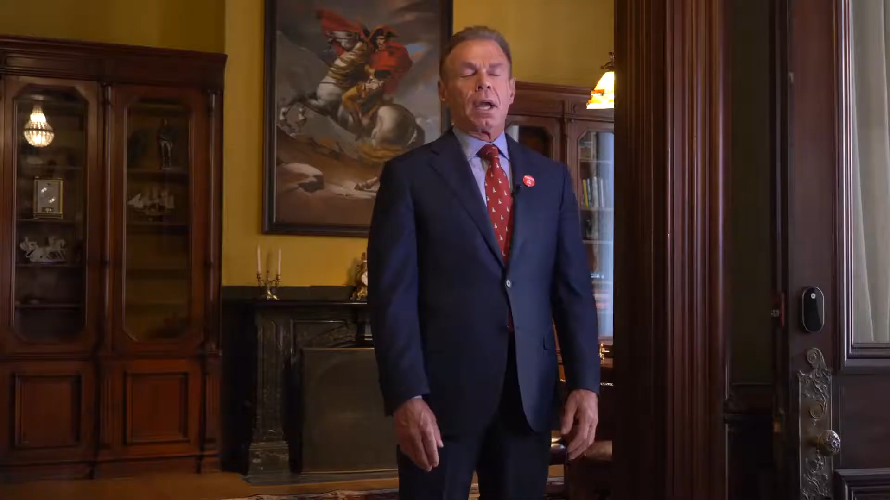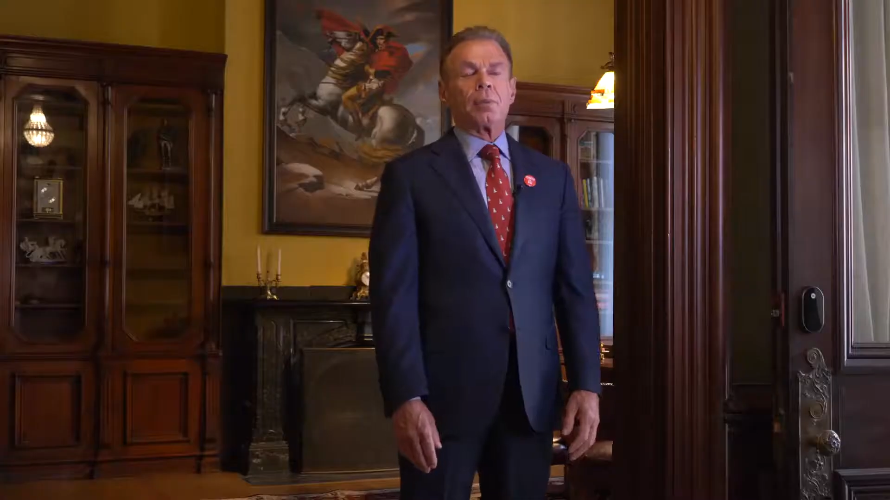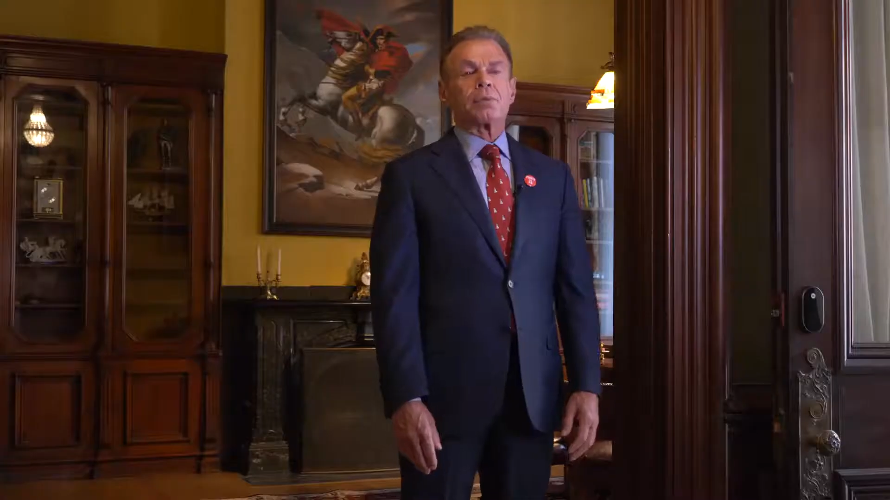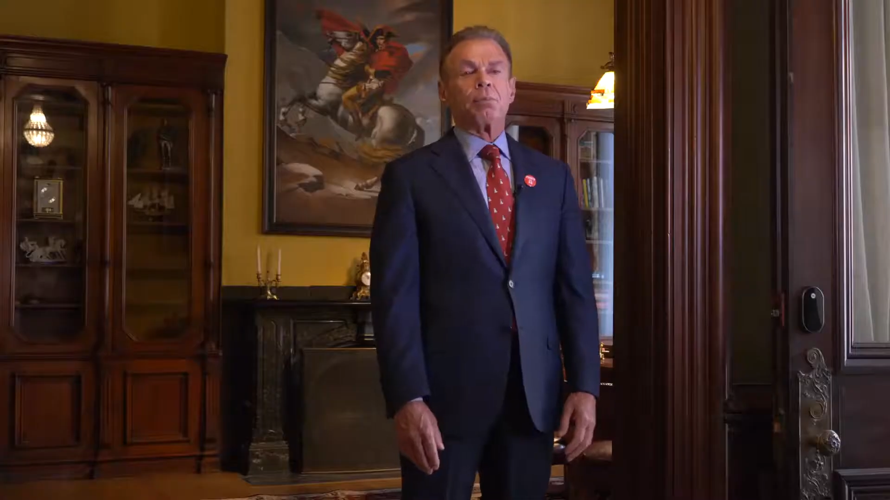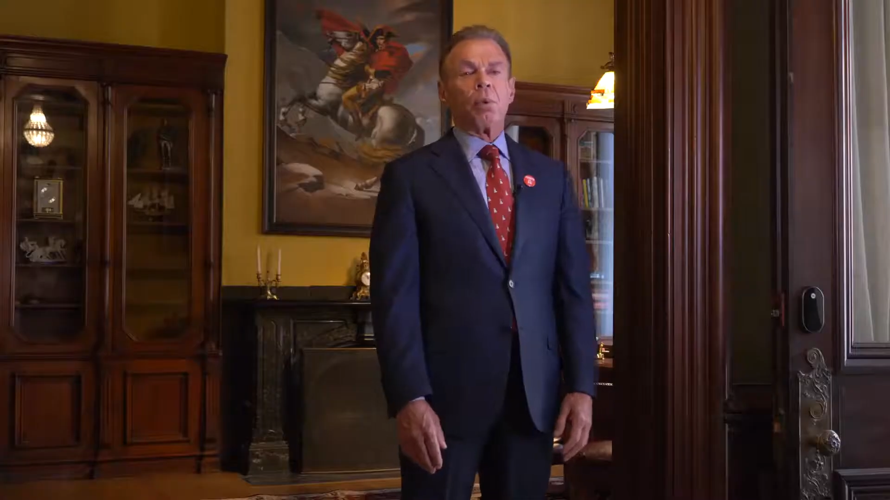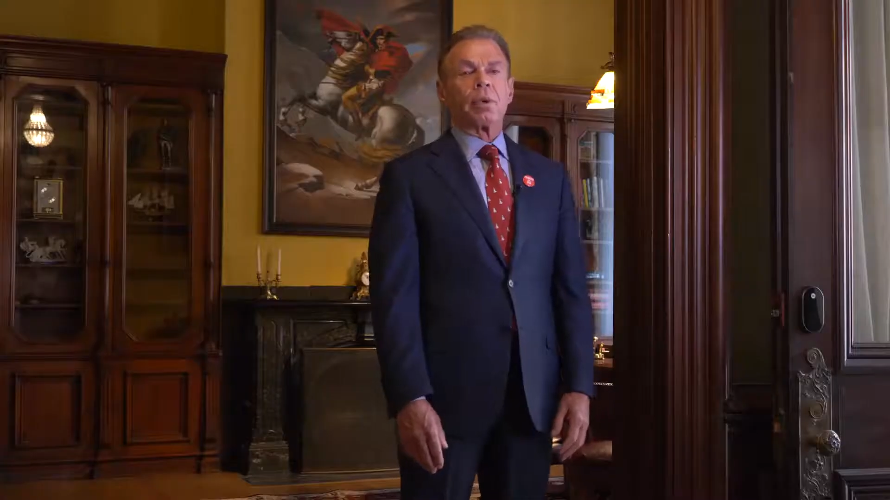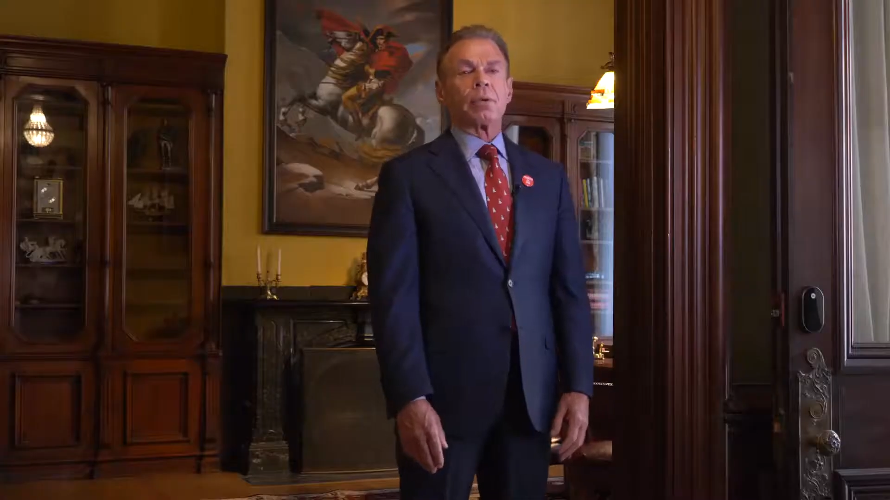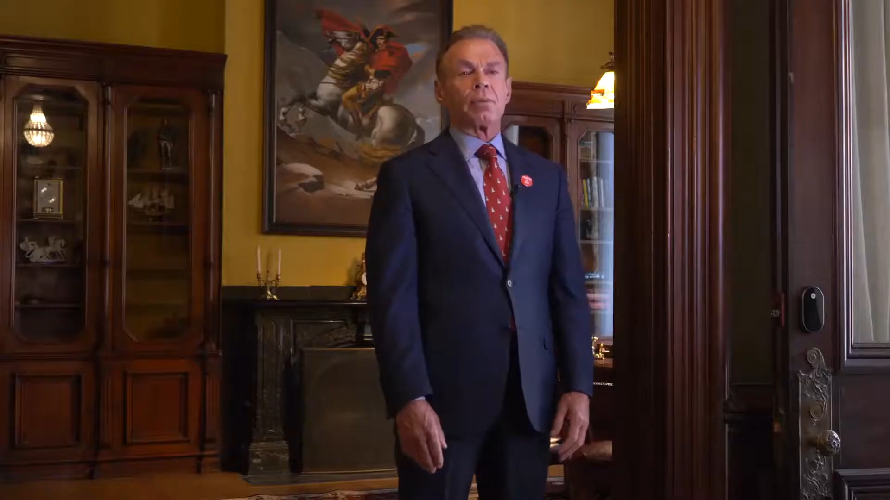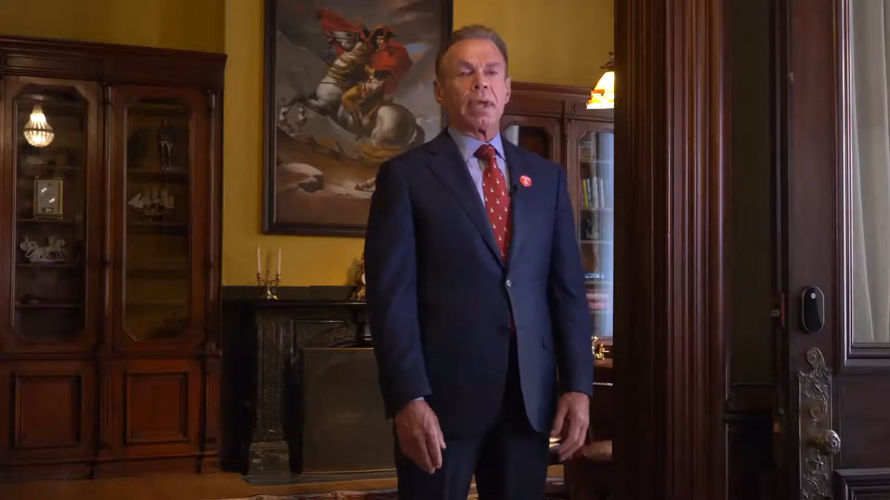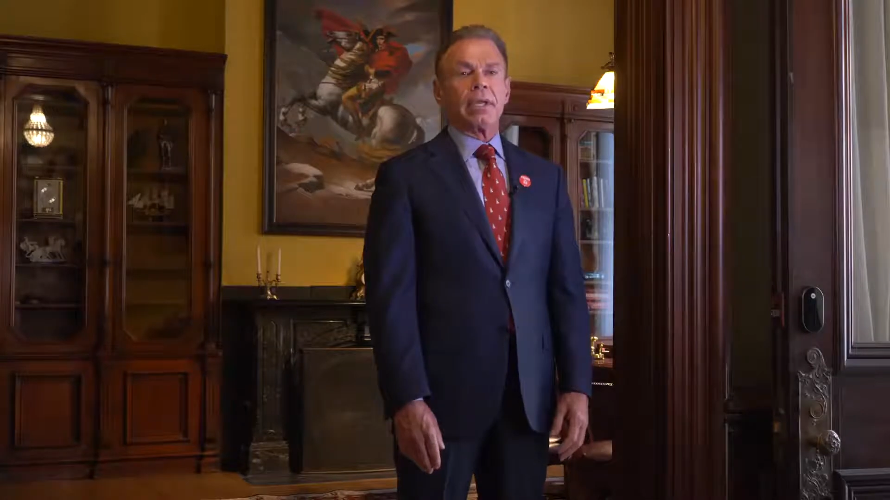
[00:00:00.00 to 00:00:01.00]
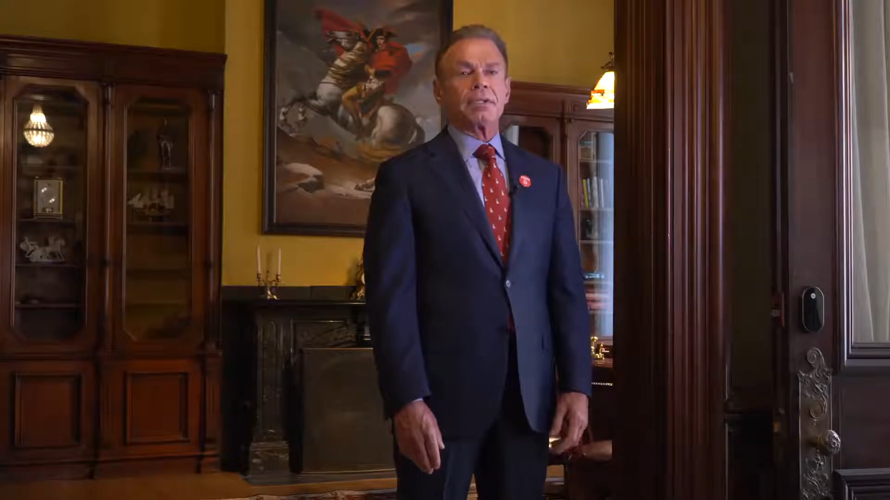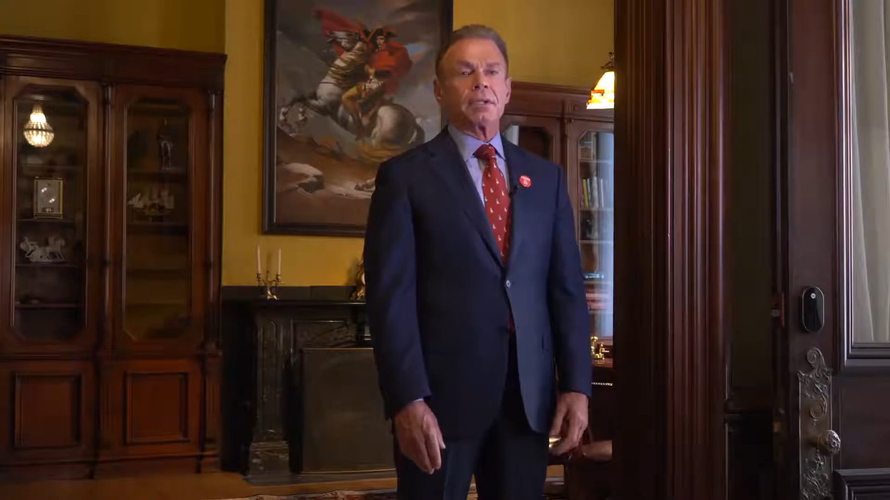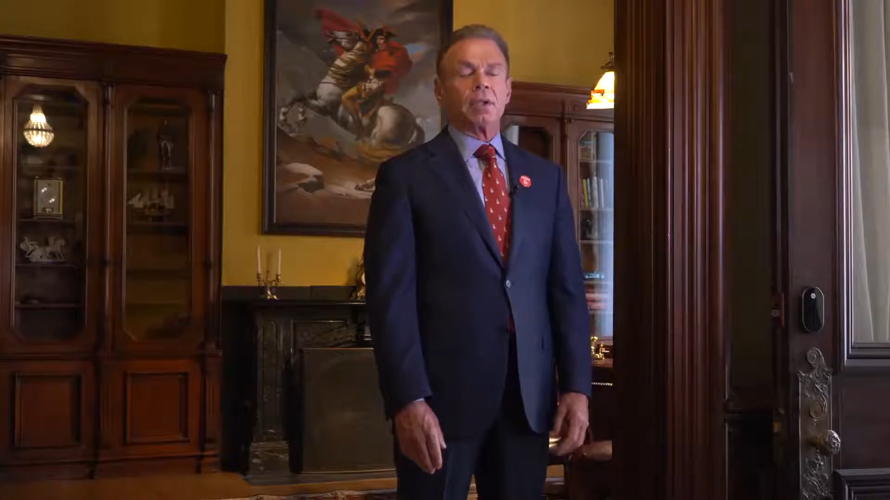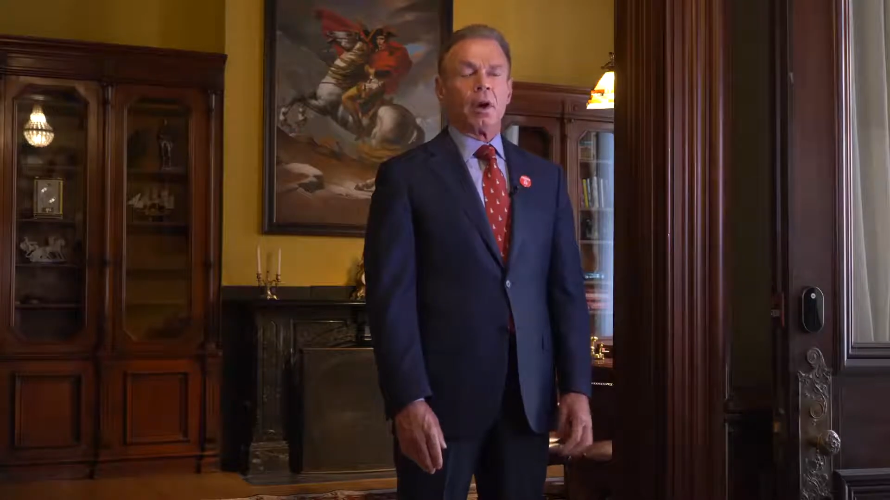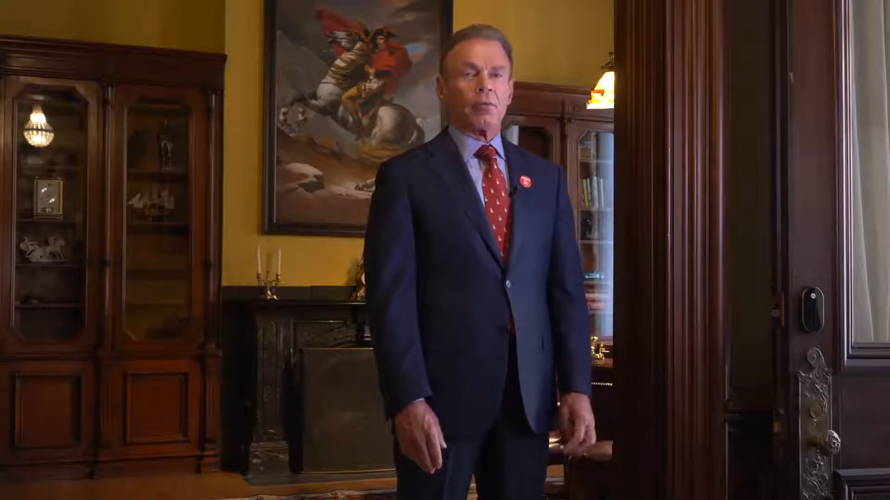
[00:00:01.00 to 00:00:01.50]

I was born and raised in the